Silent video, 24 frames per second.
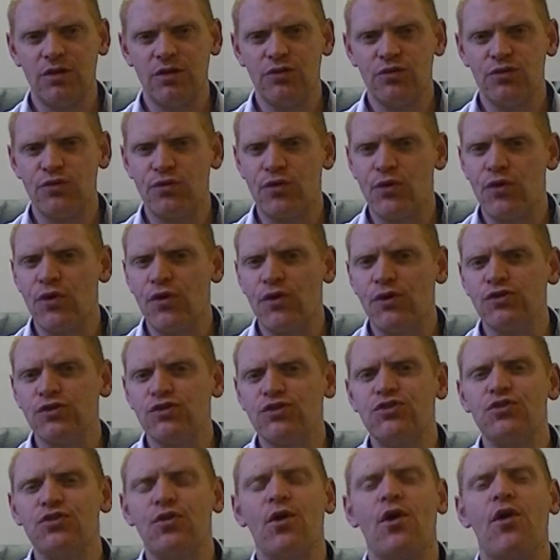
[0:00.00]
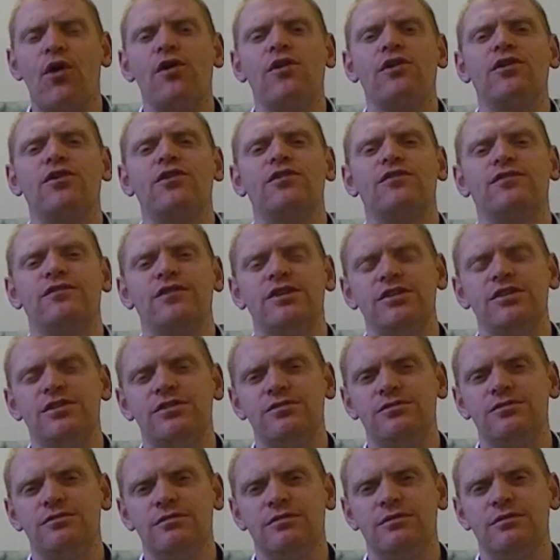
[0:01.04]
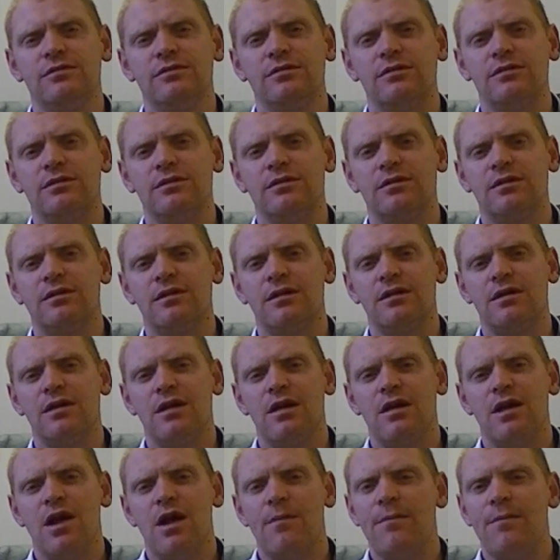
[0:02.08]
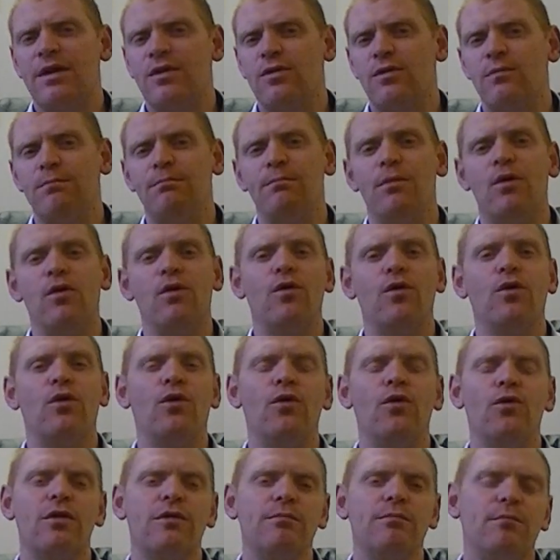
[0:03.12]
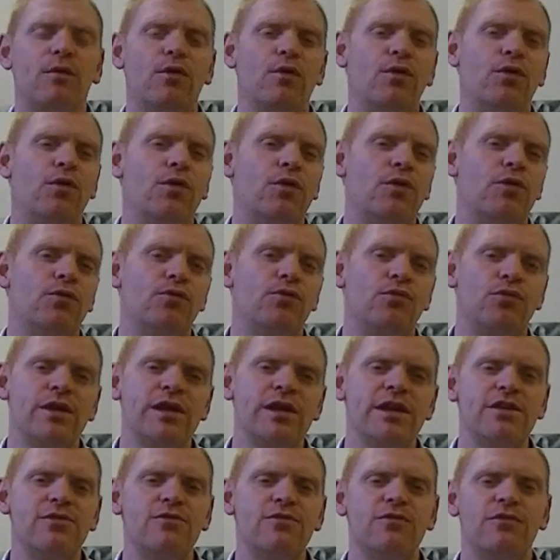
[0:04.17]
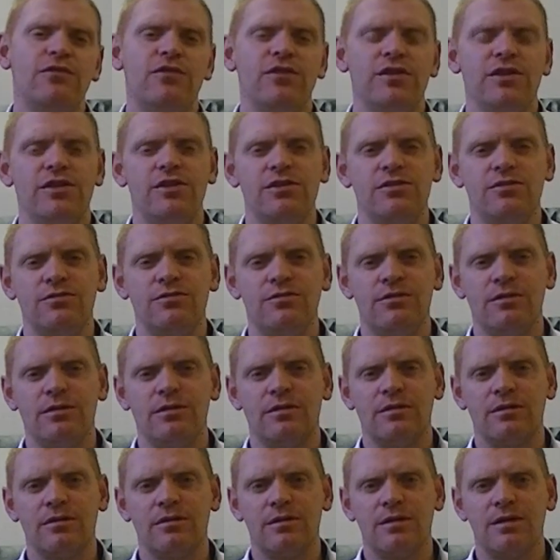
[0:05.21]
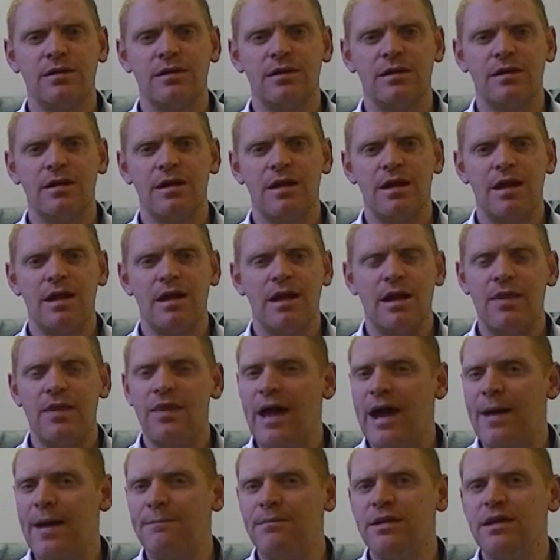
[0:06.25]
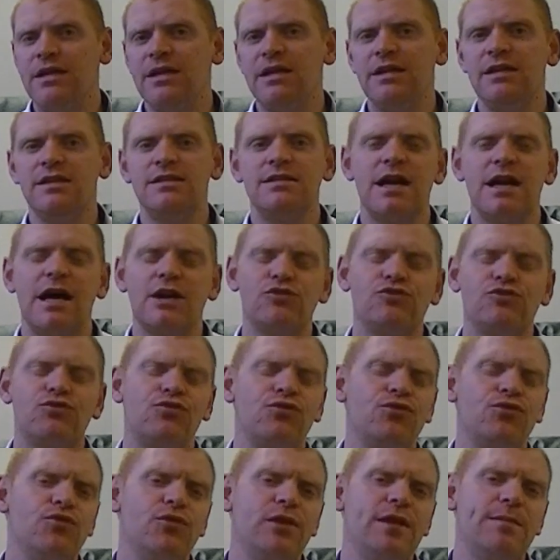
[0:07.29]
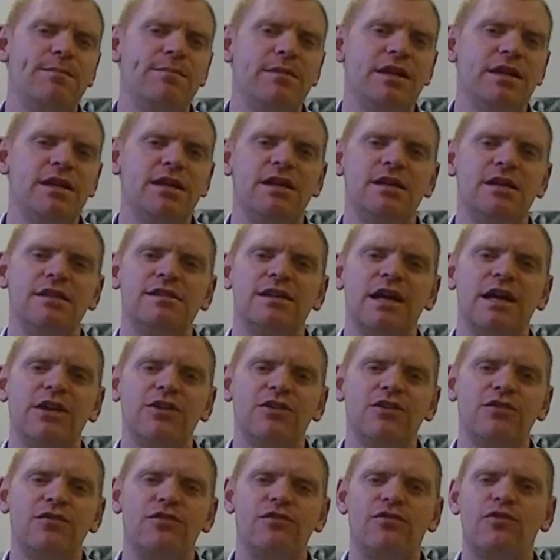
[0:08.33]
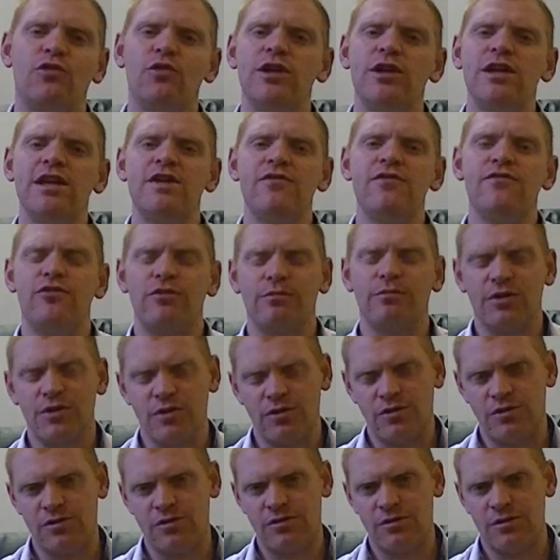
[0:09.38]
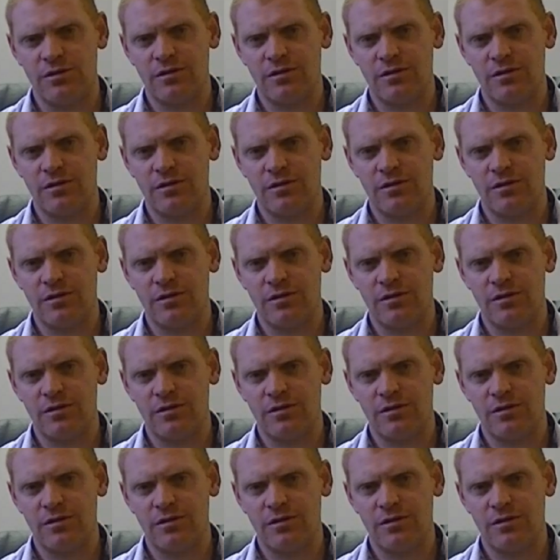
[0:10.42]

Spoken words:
grows stronger for you, become more and more real for you. And that truly means that you're free from coke.